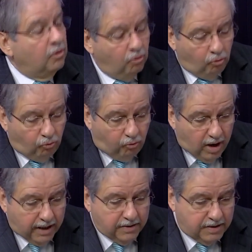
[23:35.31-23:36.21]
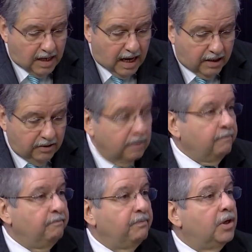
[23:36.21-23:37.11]
rec soccer.
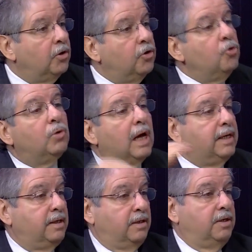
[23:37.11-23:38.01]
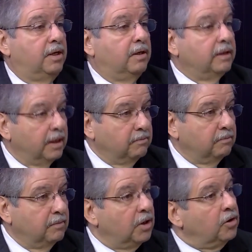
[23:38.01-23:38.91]
New lighting in the area,
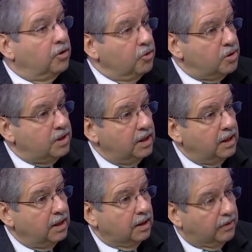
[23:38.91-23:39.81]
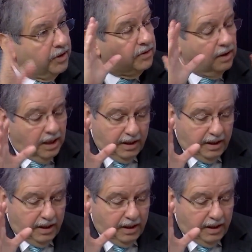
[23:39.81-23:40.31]
new seating, and I think the lighting is